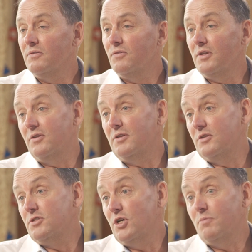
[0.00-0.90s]
the
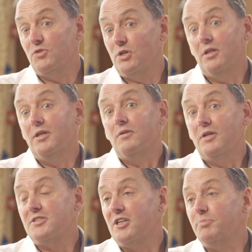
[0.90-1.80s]
term, certainly
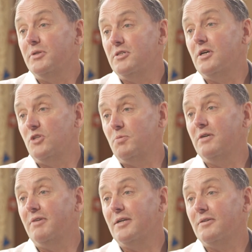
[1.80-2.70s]
that Self-Build Zone has been
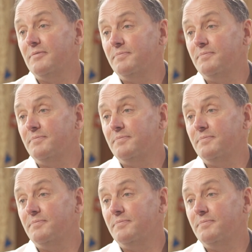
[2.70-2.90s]
around.